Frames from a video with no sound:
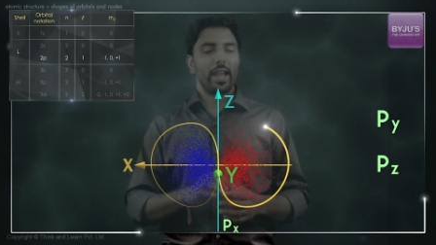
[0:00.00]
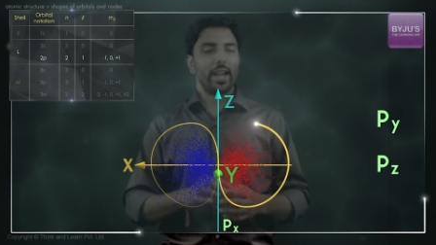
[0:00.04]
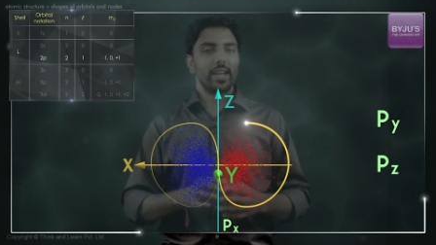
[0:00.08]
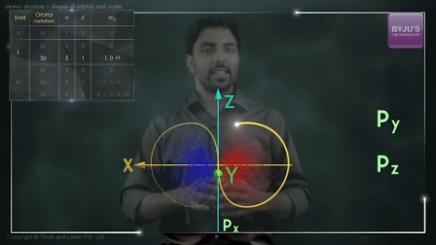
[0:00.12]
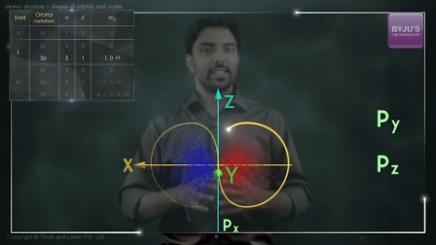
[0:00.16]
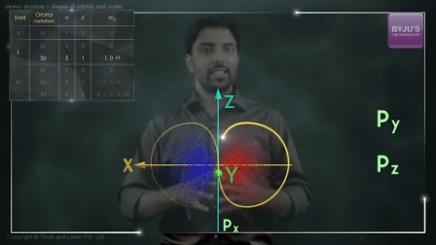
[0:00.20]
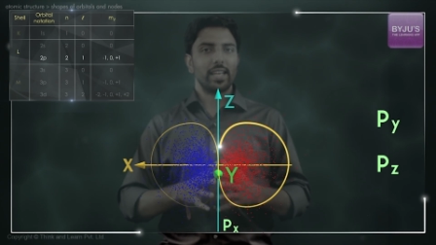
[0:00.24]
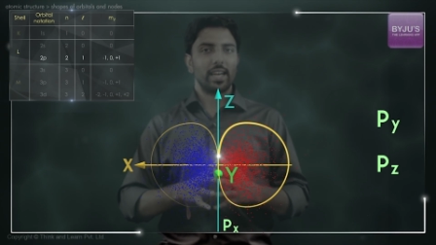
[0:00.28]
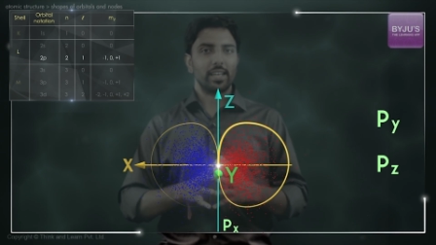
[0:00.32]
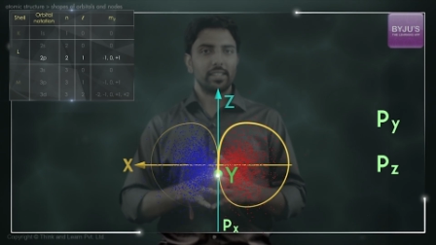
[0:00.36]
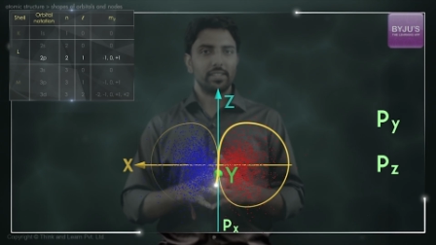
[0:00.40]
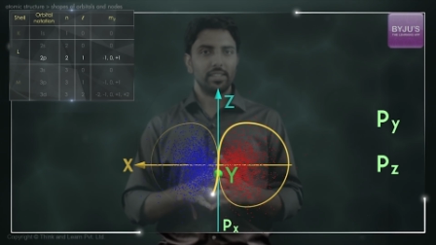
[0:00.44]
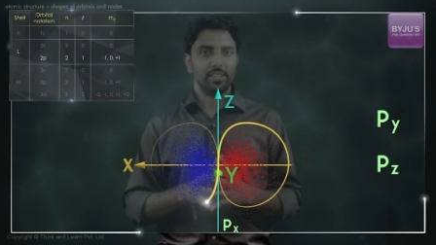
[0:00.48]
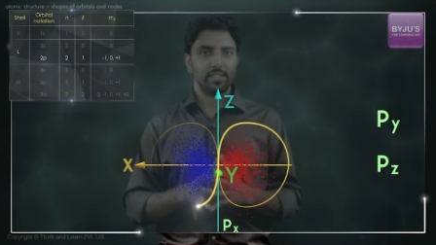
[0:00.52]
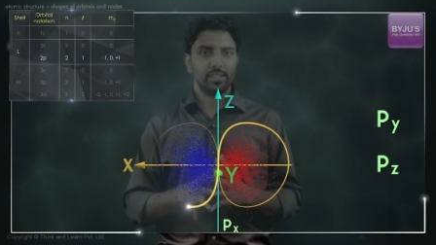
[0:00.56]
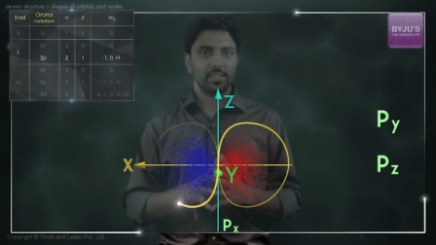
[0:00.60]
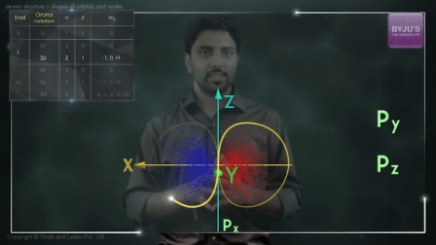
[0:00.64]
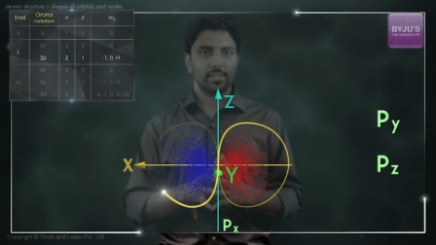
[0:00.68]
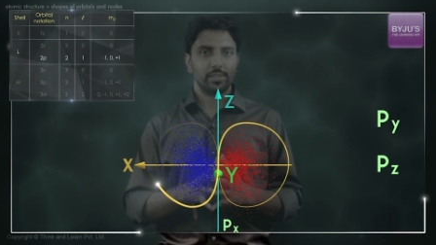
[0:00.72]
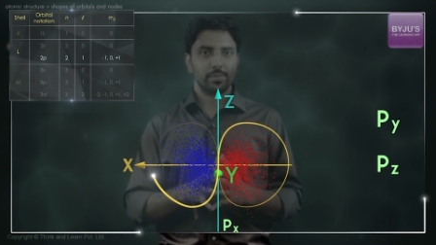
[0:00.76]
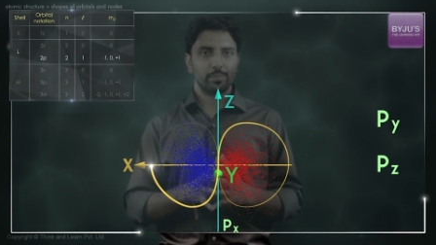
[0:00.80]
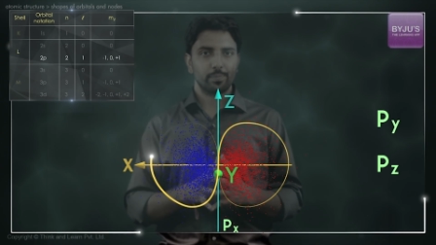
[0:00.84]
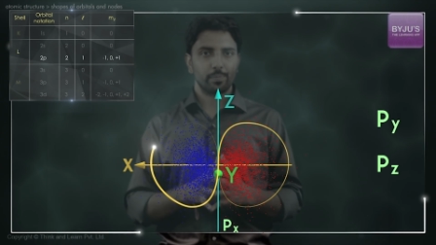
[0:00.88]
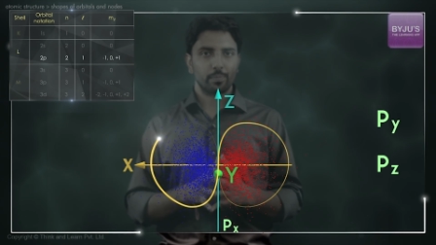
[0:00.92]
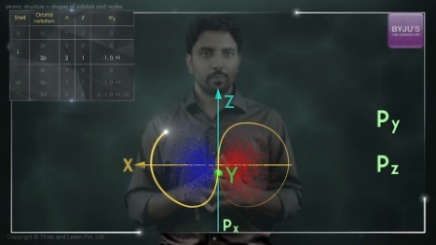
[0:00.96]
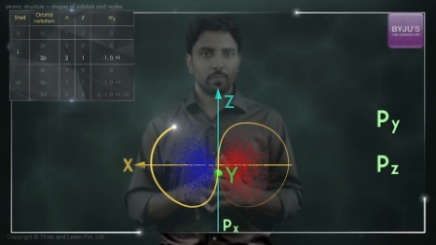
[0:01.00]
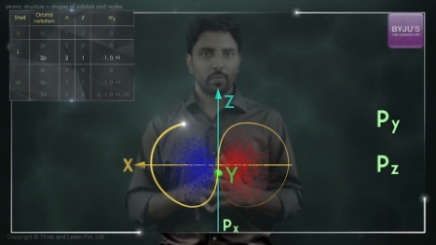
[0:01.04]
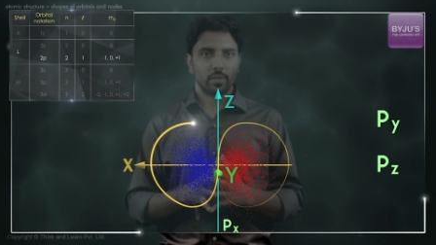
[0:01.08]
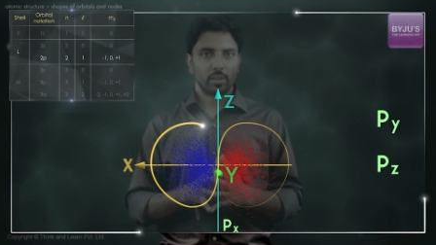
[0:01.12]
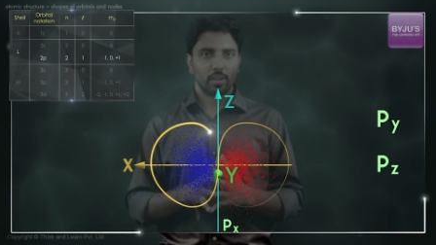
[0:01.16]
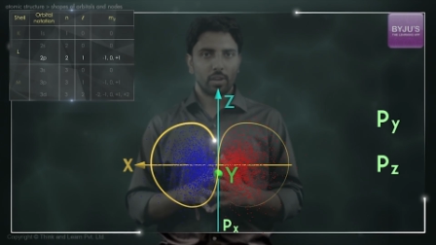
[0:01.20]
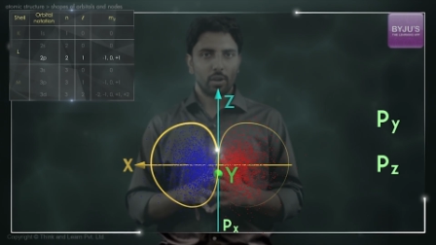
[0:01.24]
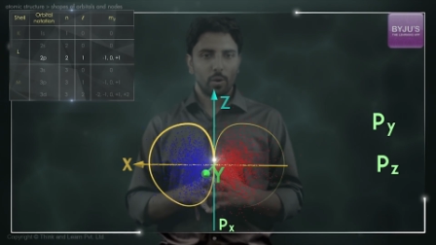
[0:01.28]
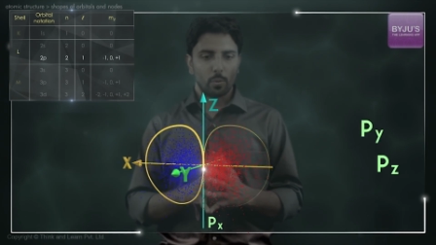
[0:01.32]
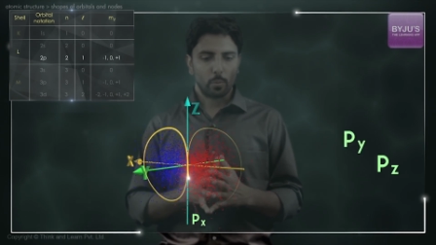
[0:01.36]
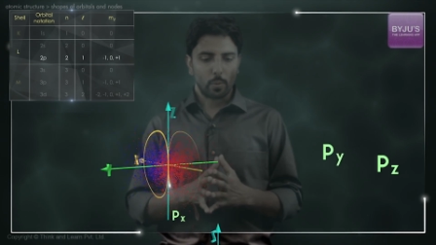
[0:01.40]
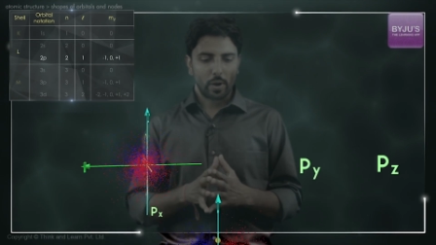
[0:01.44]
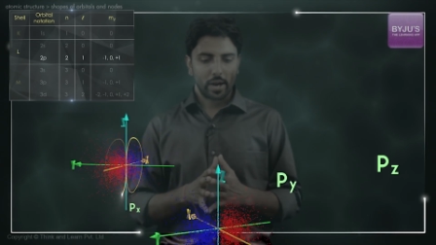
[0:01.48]
x-axis
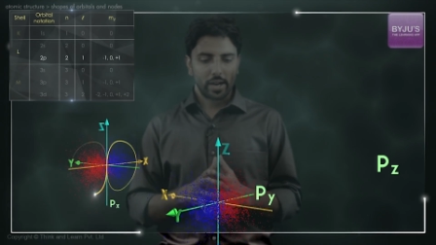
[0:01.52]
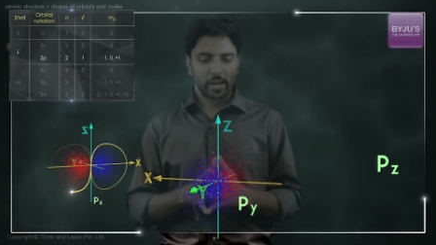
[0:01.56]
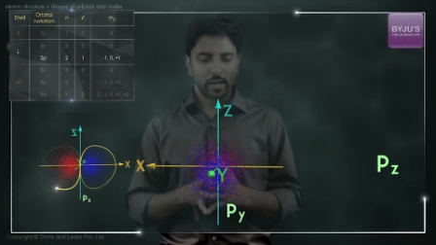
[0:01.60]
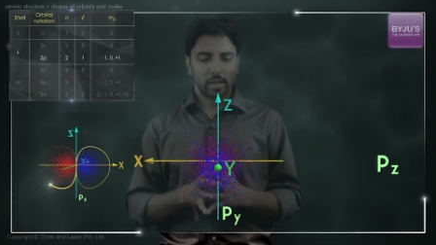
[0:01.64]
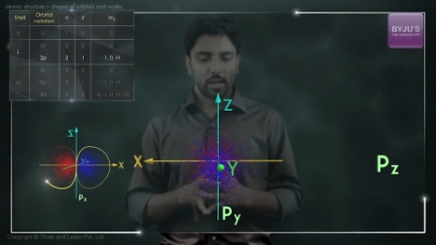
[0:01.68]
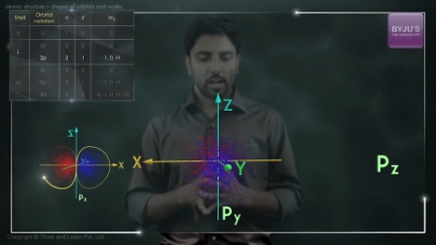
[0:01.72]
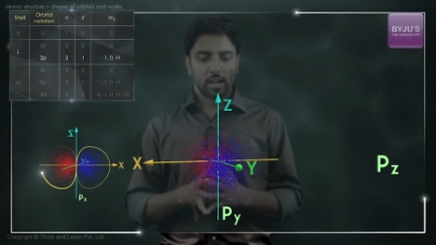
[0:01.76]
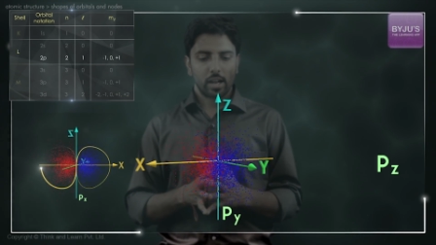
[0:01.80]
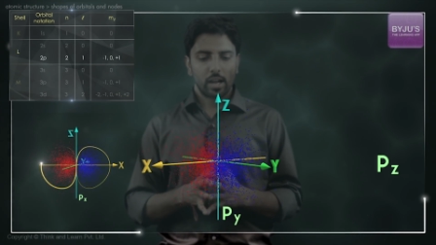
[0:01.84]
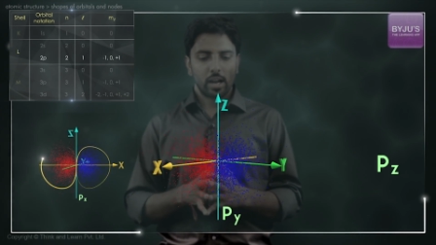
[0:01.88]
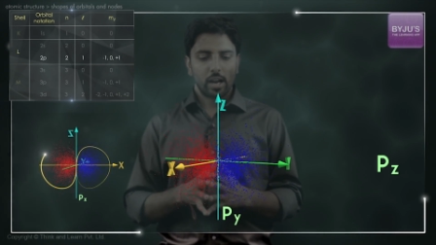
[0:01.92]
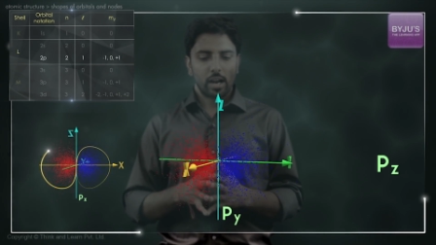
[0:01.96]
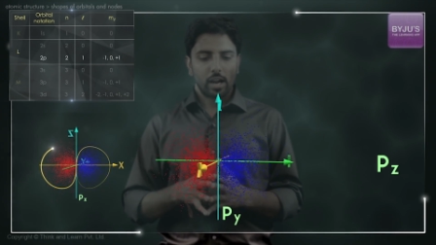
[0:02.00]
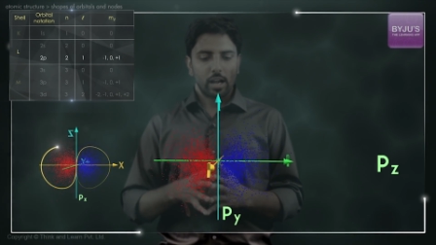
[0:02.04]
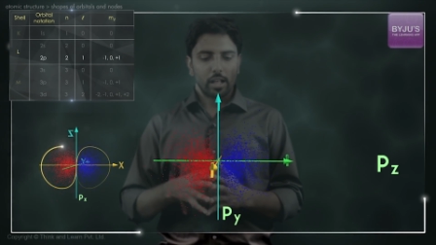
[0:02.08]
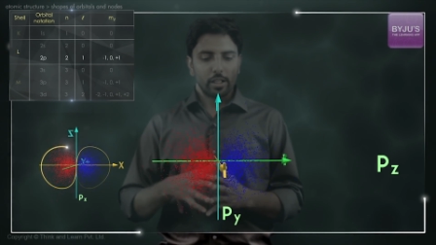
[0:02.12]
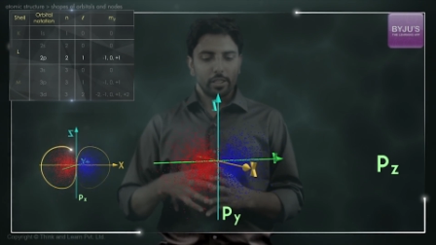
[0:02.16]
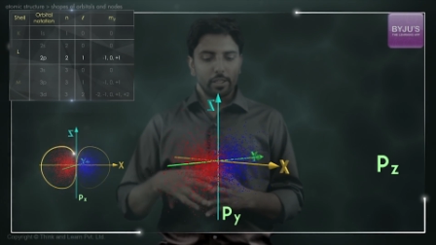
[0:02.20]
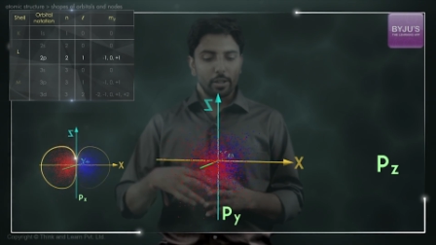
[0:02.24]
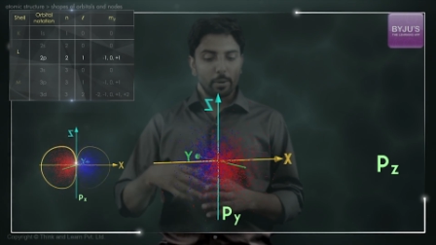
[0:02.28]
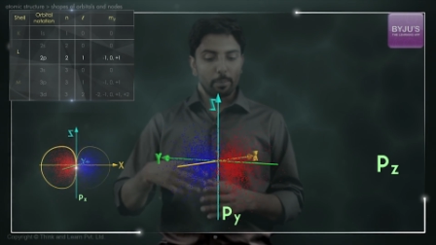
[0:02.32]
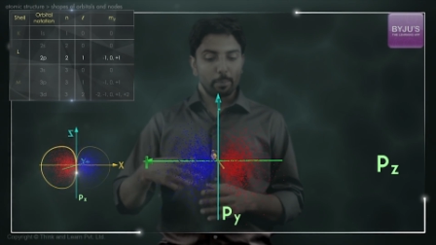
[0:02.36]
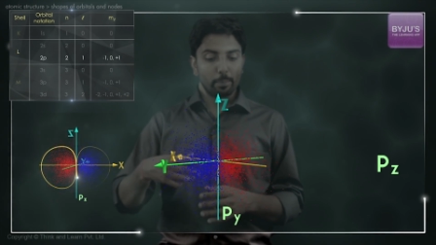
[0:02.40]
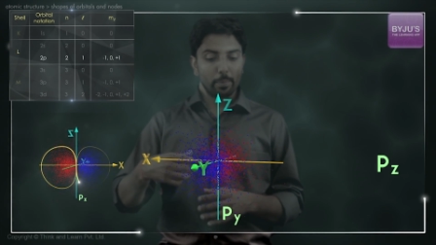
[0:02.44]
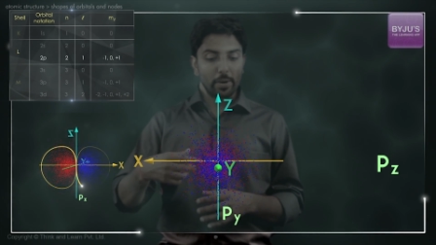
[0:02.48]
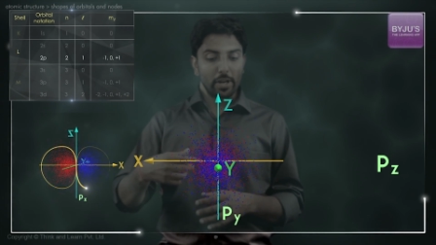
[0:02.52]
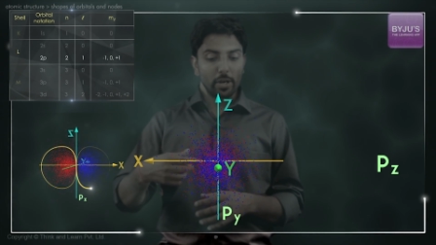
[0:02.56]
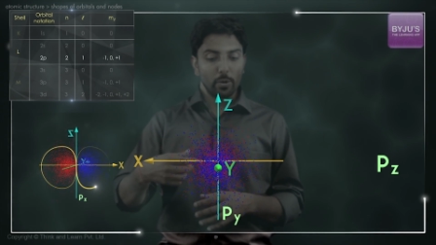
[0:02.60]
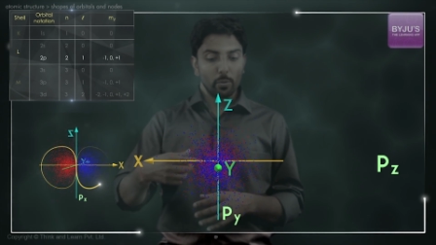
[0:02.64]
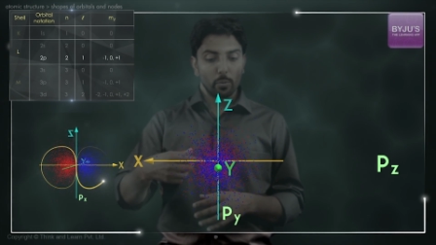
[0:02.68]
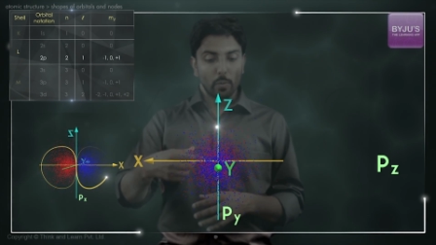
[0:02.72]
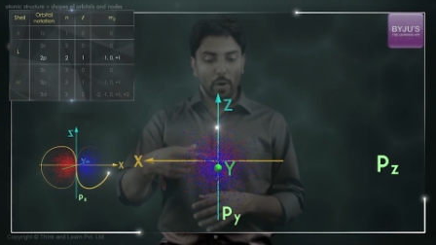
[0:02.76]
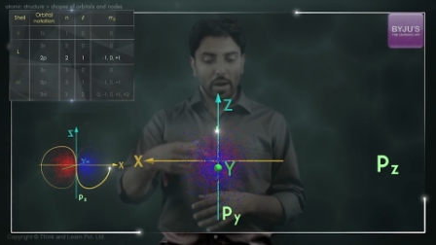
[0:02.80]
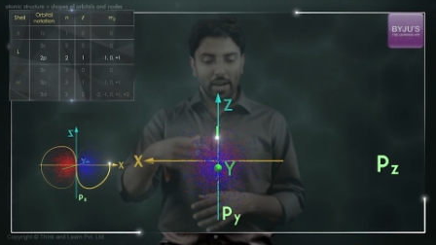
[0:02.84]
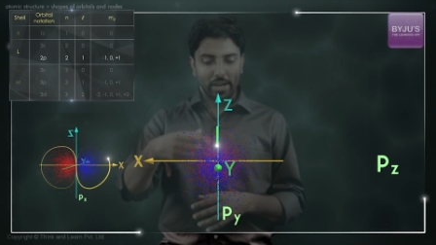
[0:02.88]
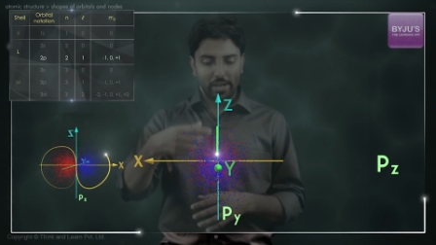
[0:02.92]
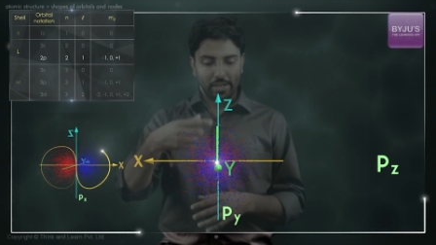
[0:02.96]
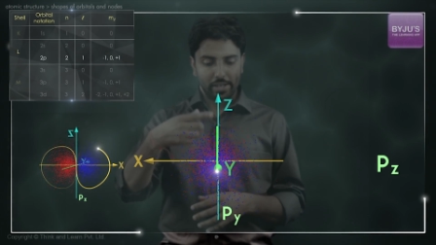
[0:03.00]
while the
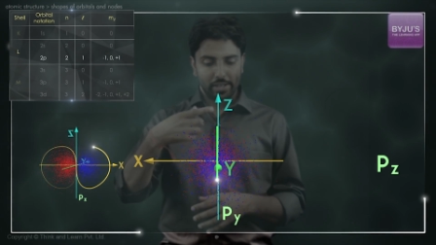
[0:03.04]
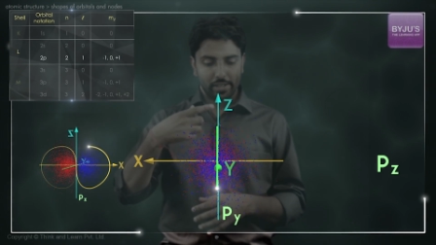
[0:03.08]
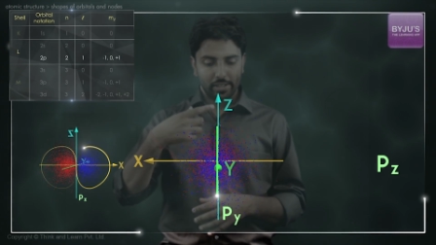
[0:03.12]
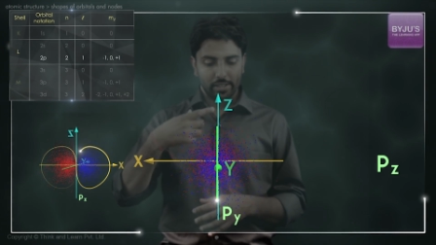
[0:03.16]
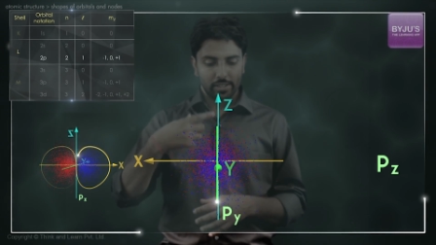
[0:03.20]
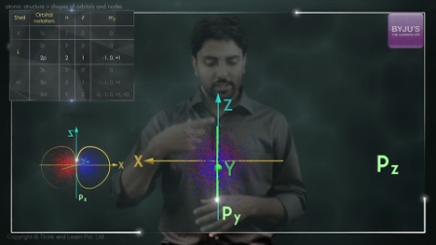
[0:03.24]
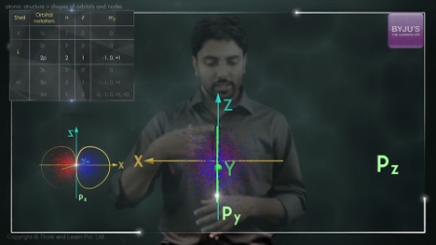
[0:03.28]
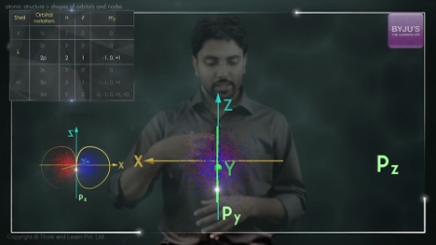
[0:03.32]
PY